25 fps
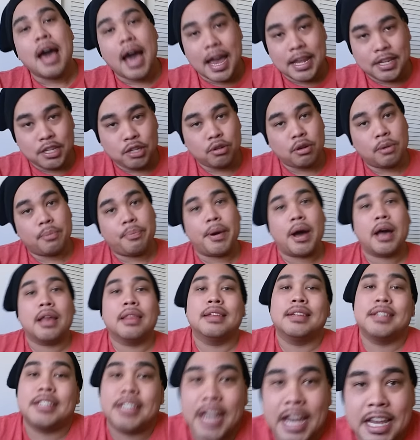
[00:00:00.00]
I do
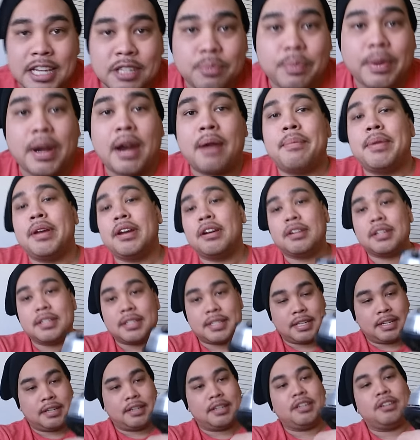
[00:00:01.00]
apologize, but I'm here to
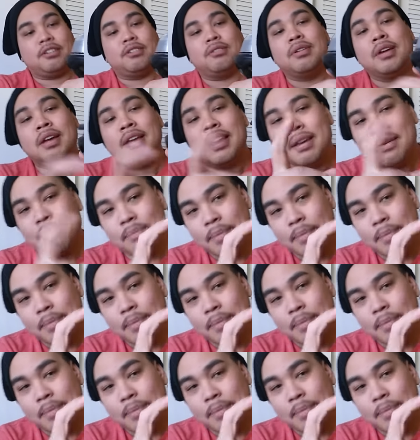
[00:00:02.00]
tell you,